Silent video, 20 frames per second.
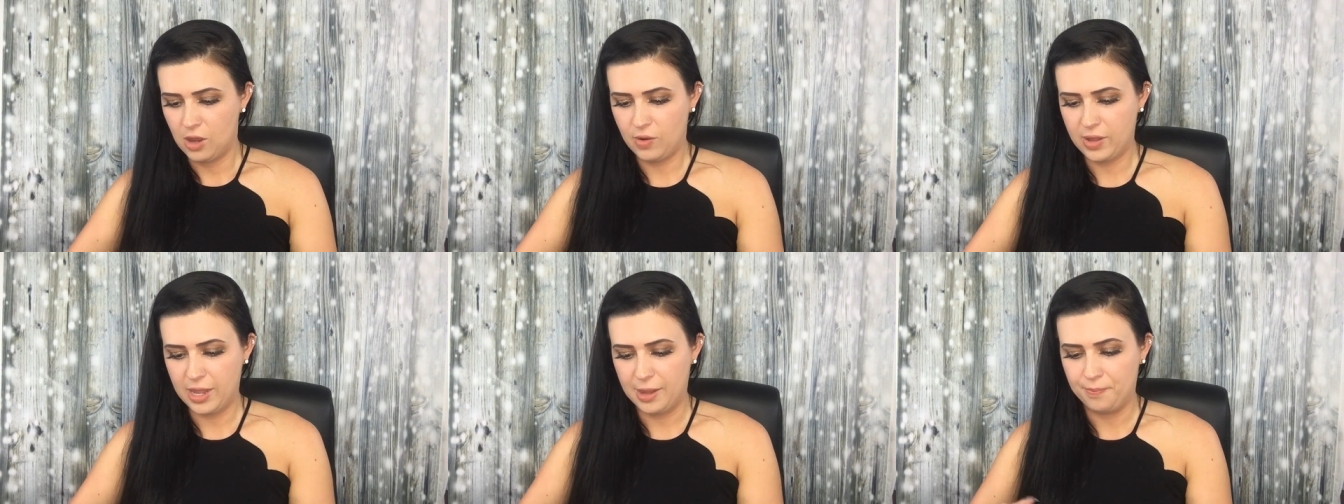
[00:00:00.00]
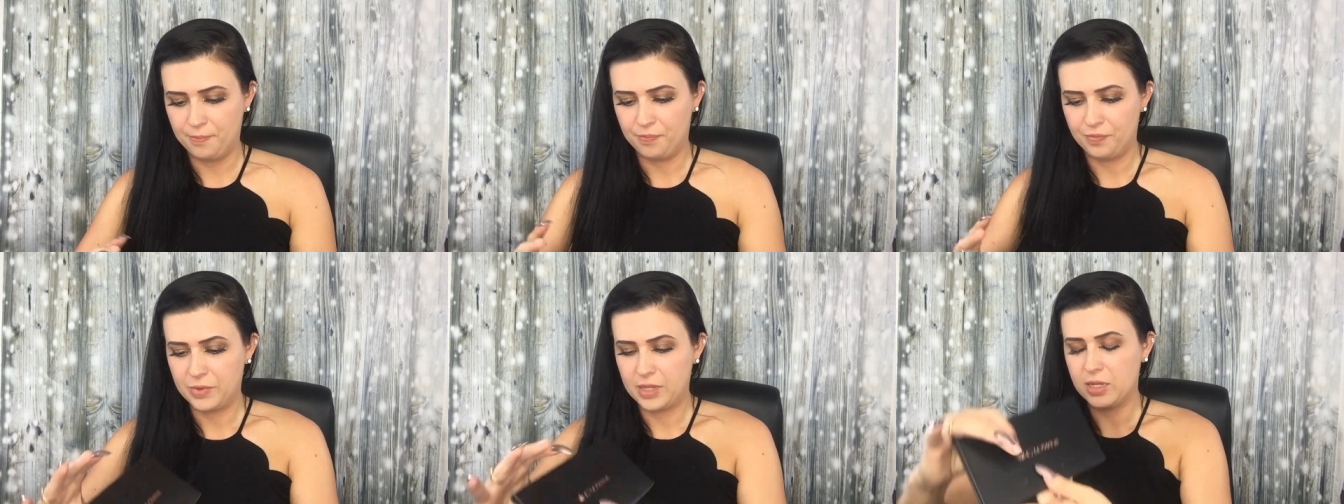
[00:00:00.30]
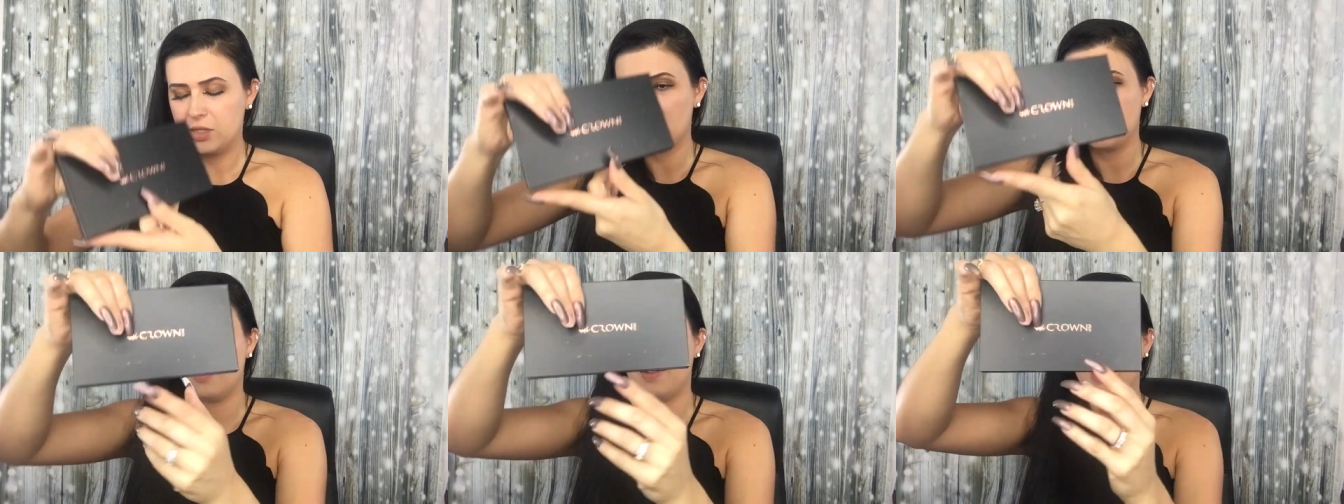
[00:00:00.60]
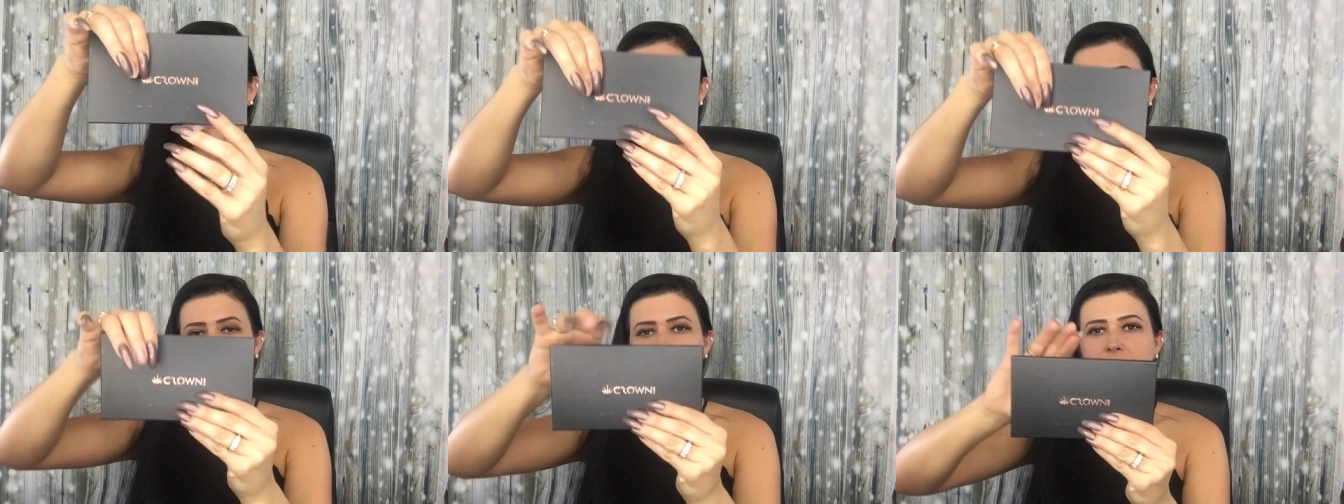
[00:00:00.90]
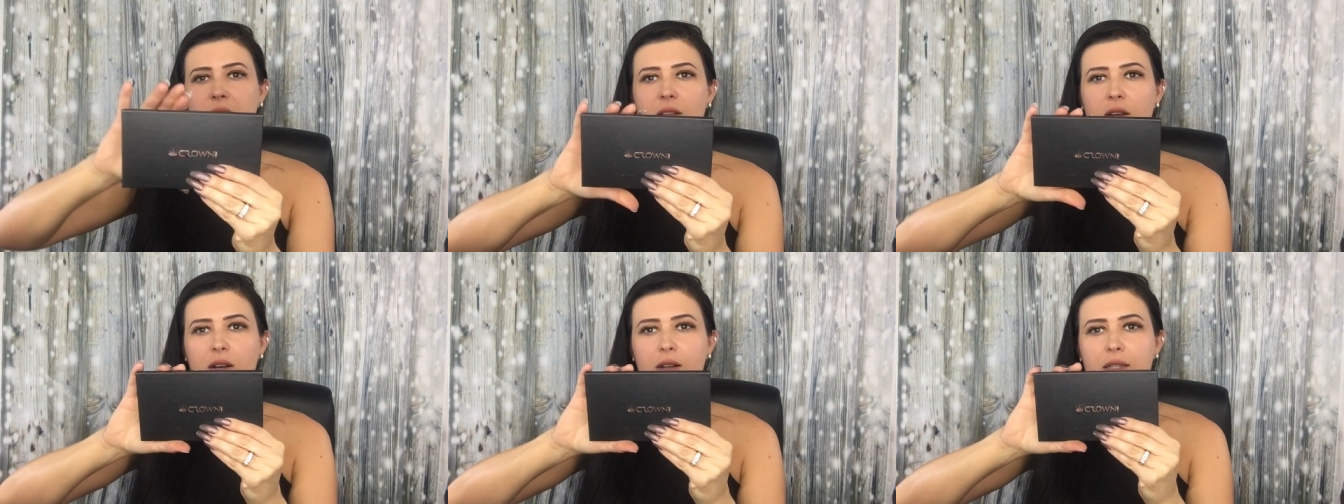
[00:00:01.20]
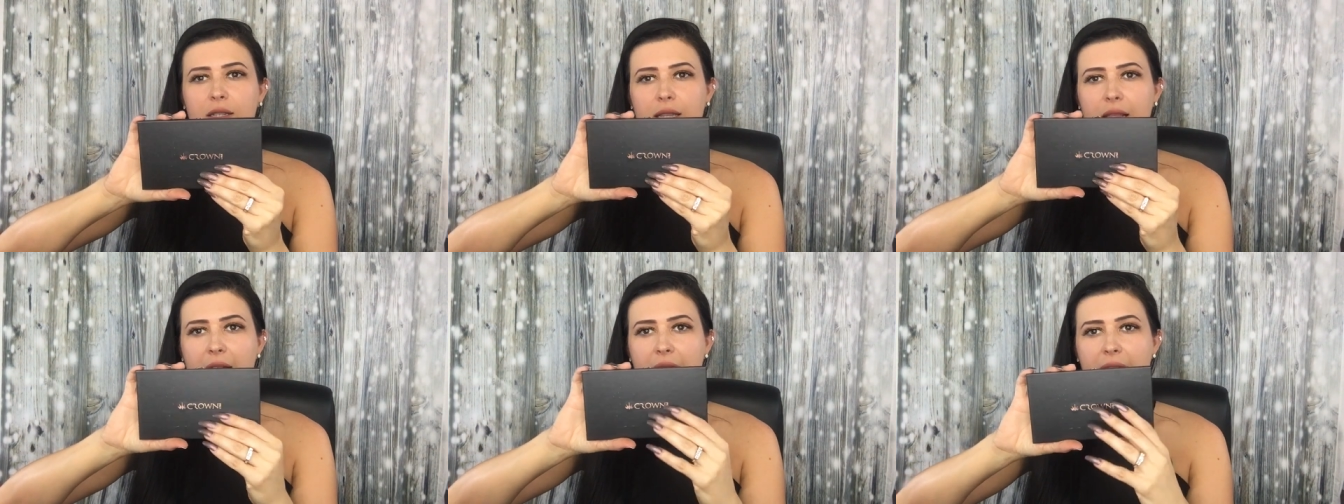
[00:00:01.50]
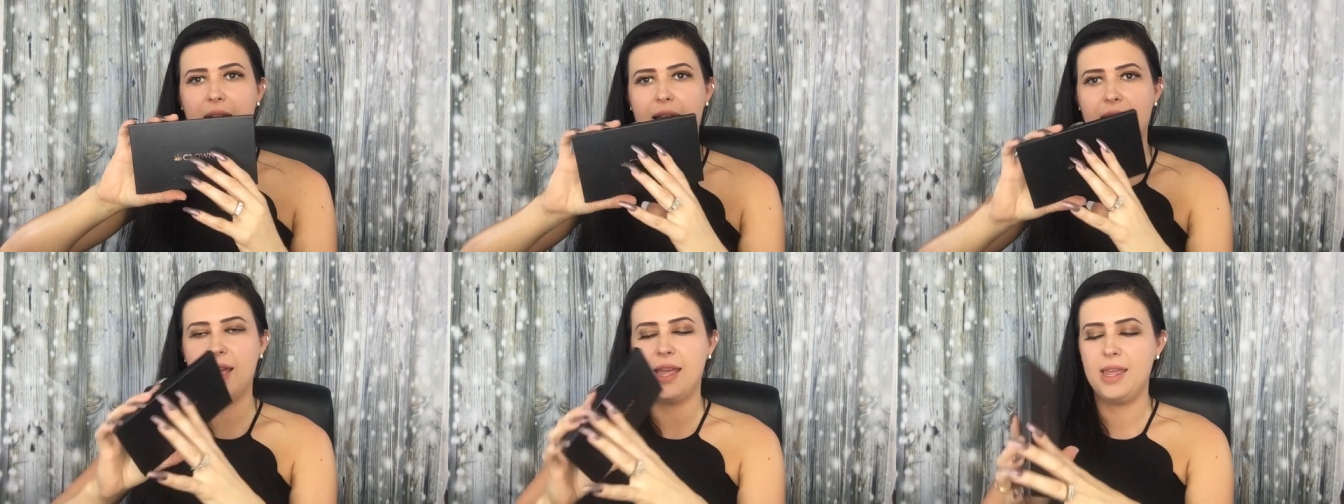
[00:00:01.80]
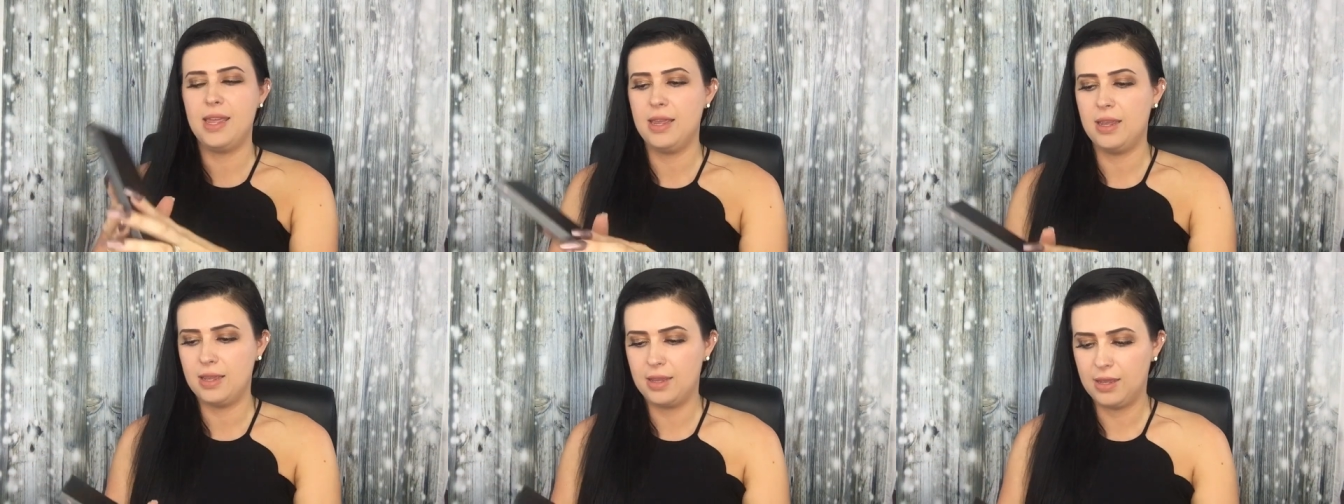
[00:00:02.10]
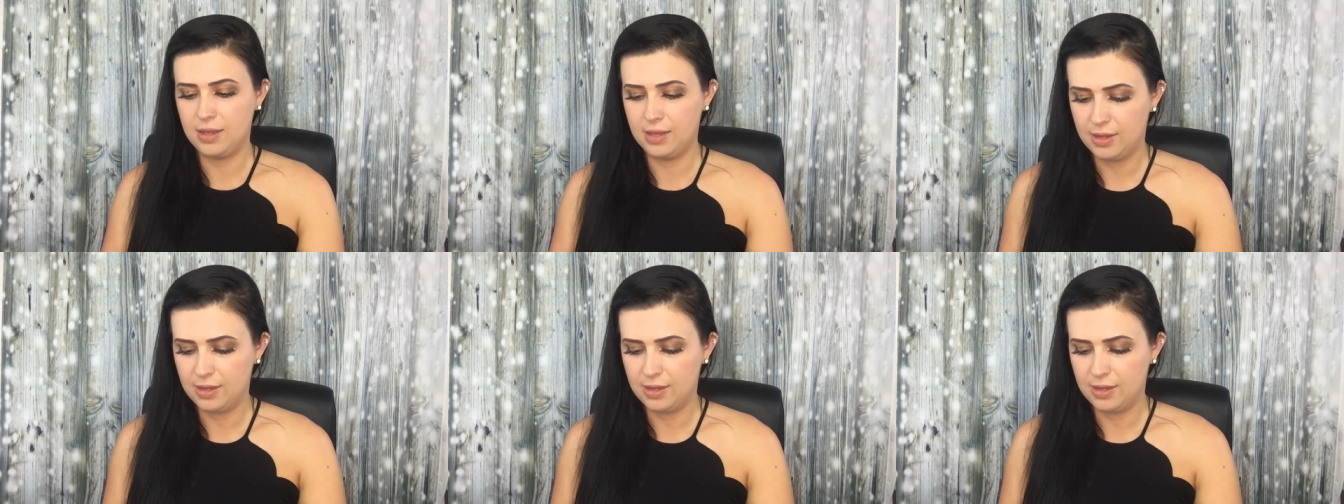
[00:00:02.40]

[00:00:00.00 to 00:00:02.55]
Okay. So that's what it looks like.